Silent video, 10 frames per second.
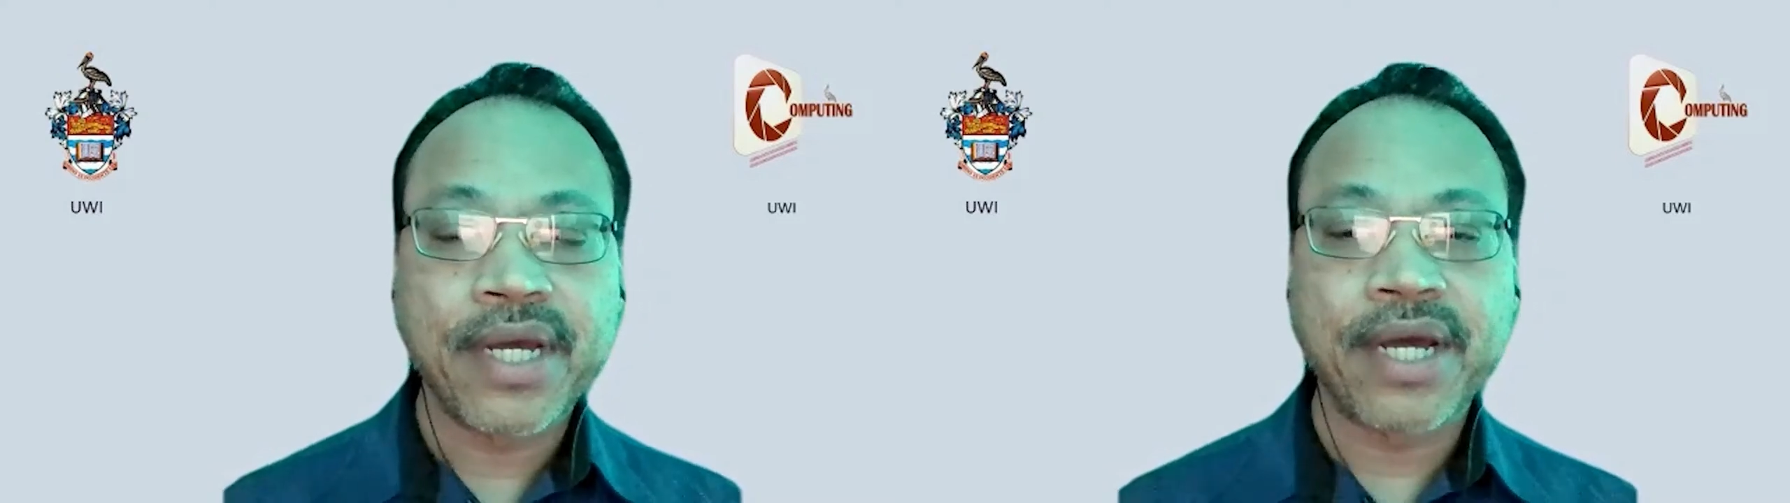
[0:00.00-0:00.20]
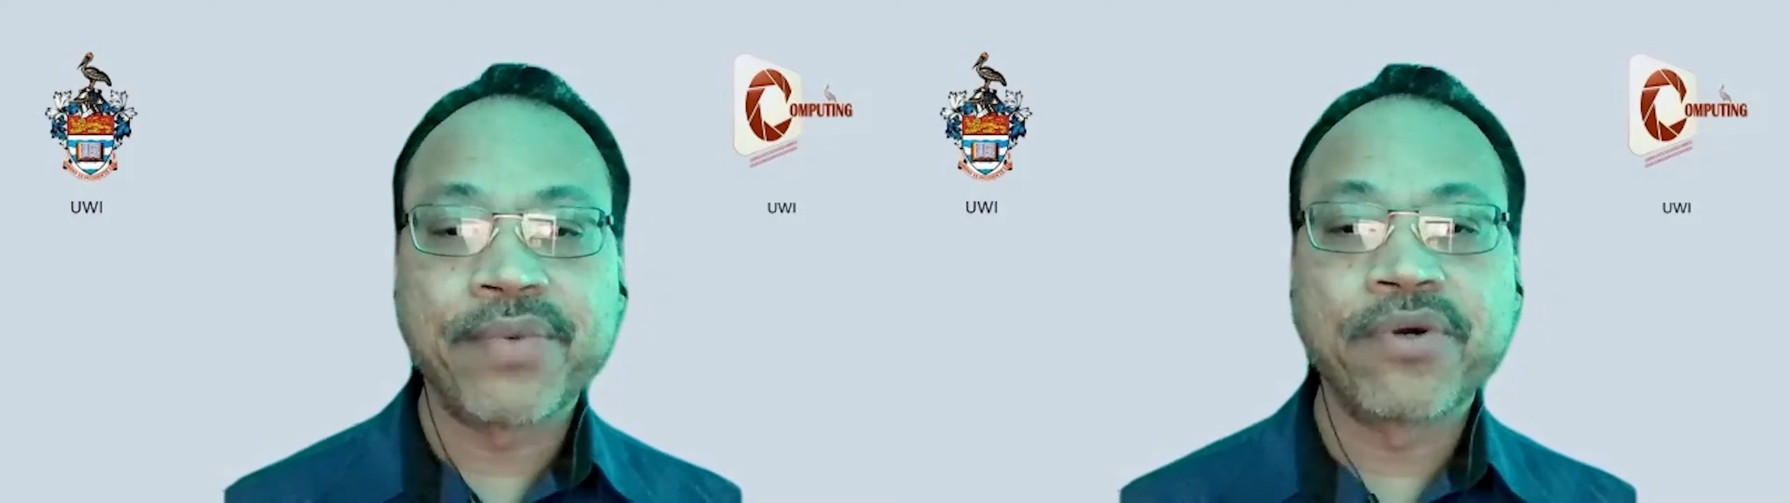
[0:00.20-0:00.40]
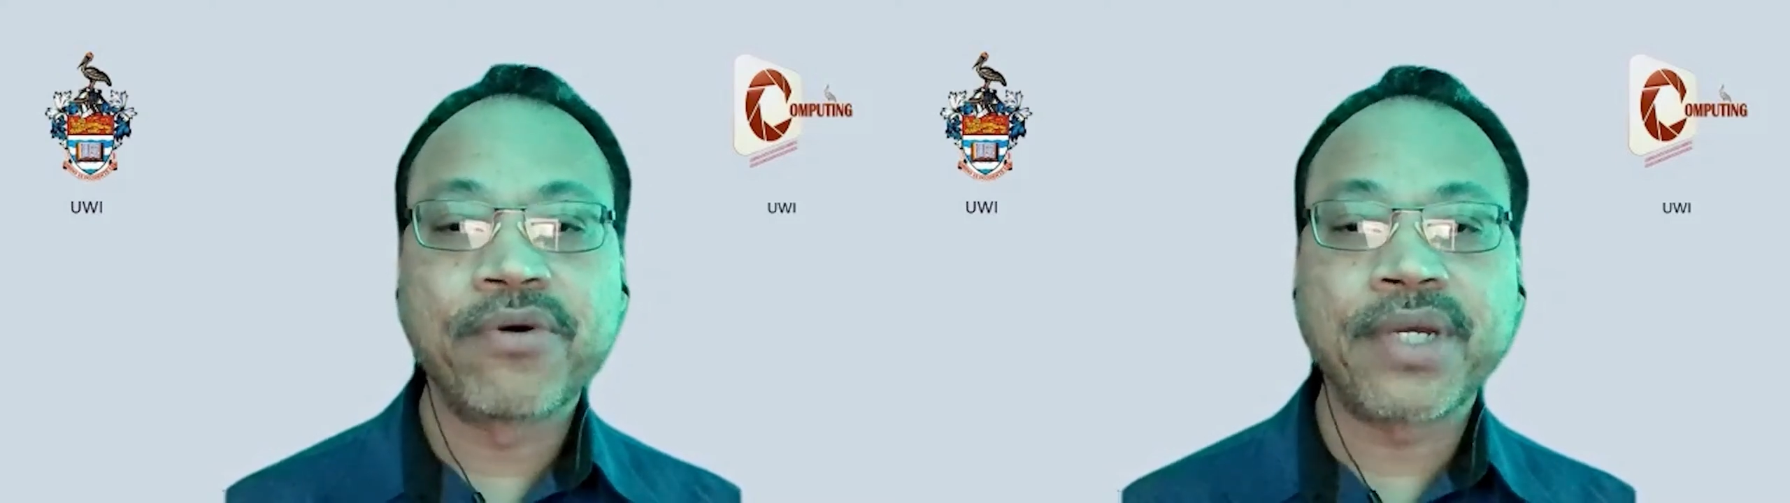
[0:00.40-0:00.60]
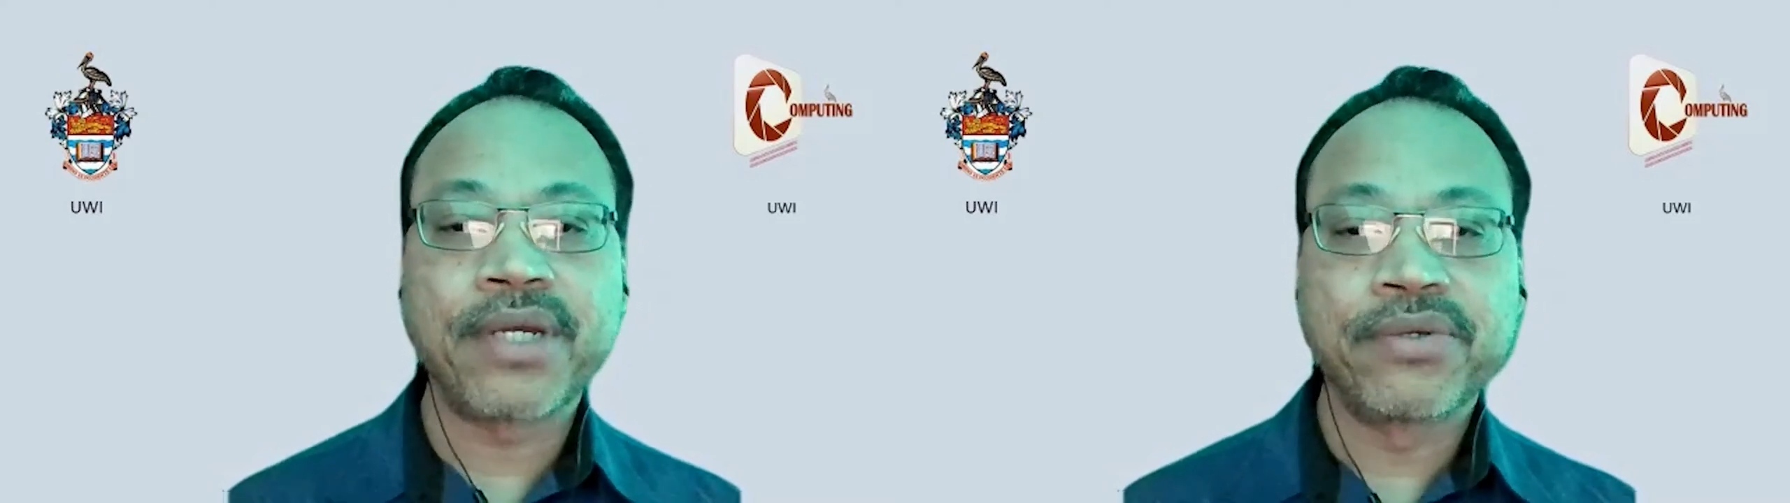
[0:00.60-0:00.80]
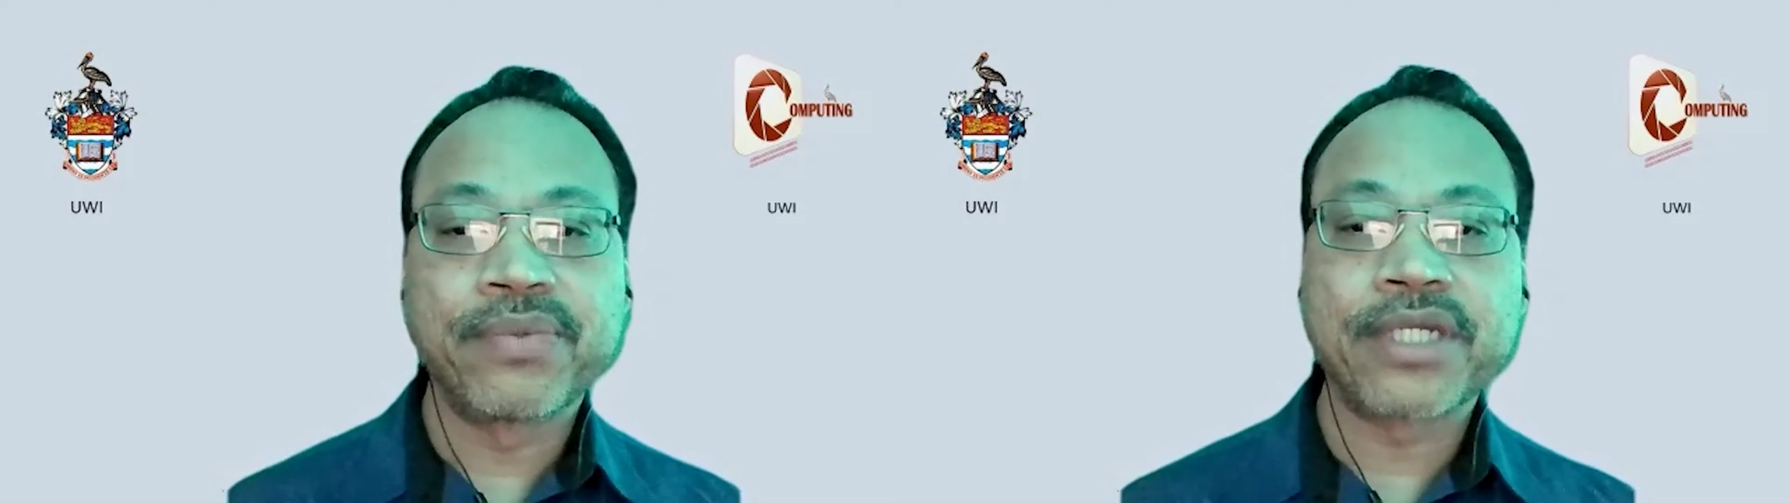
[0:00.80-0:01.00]
and we hope
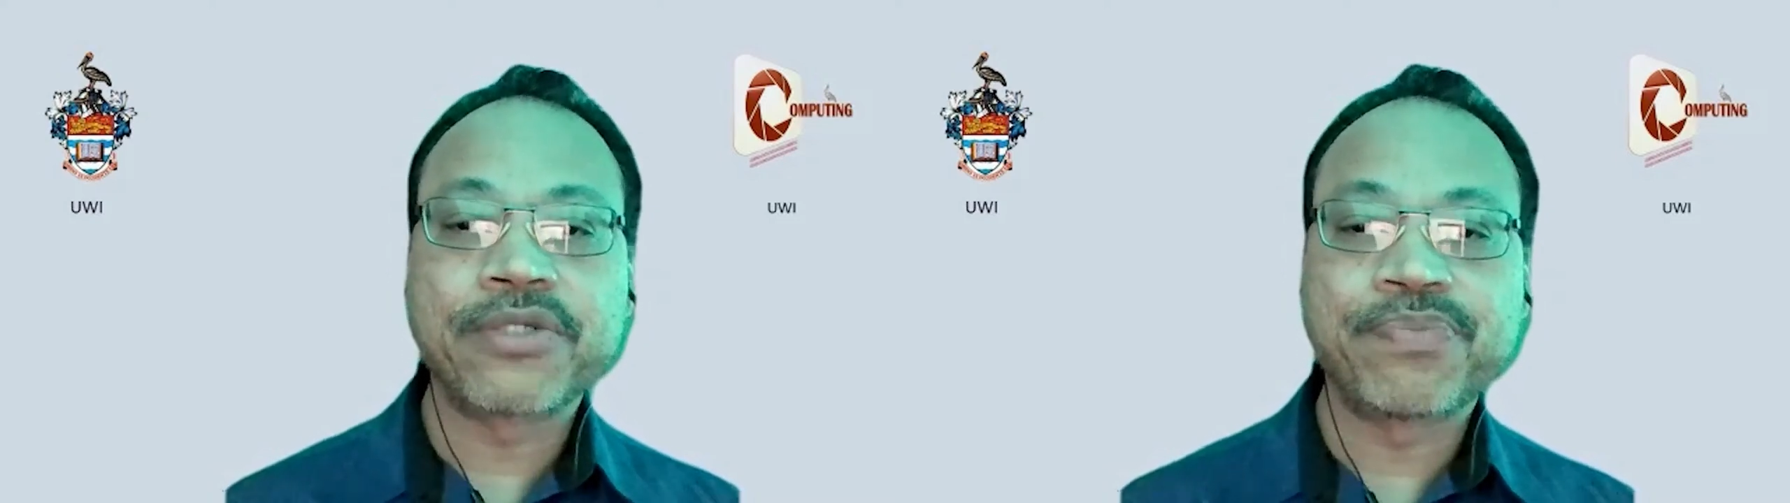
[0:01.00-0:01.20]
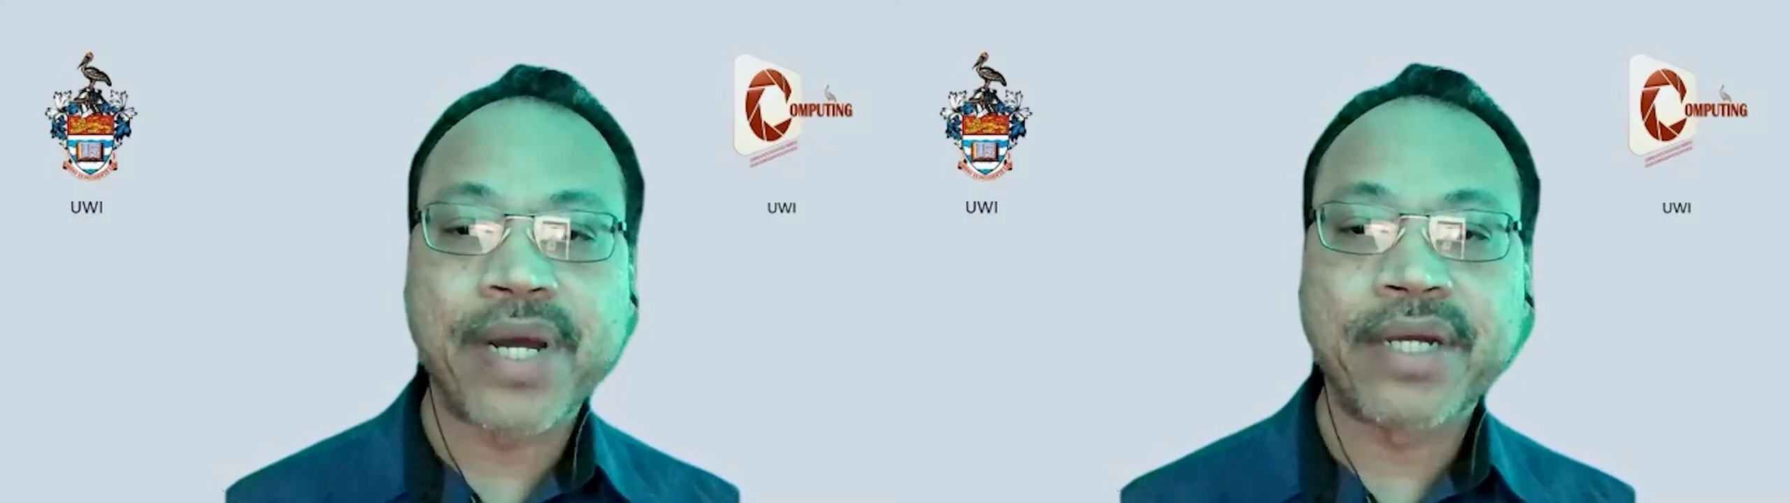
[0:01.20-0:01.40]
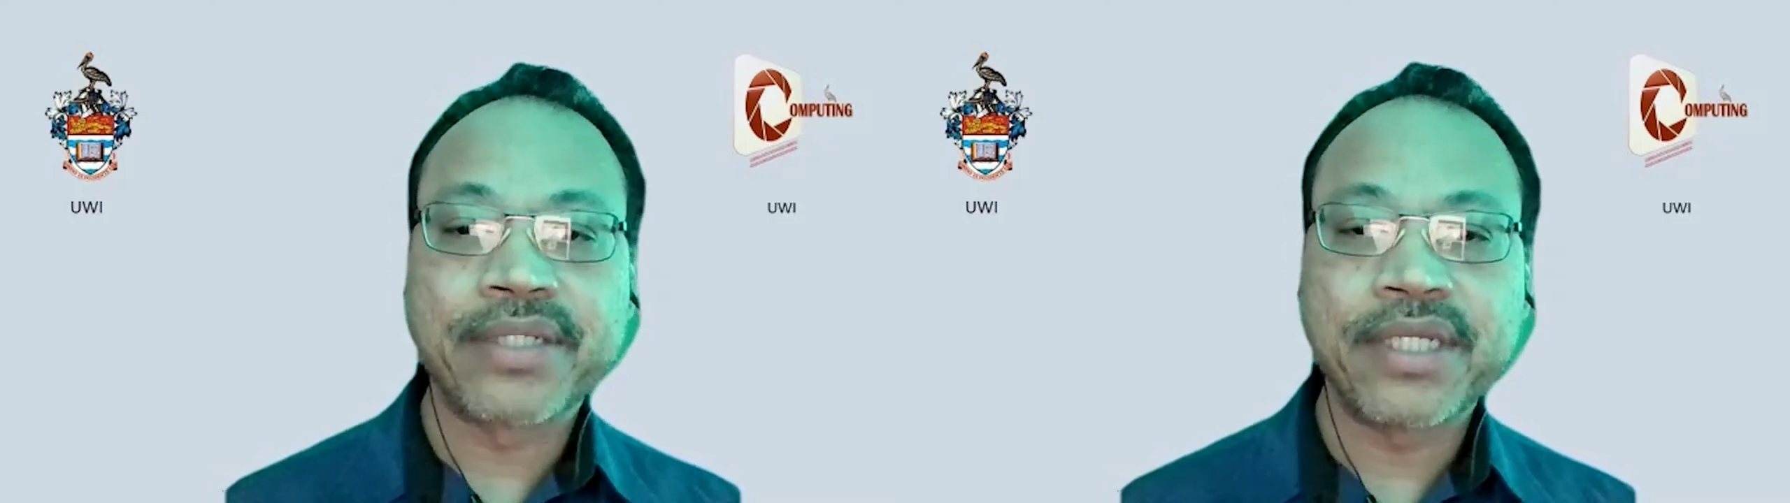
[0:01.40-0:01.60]
that you will aspire to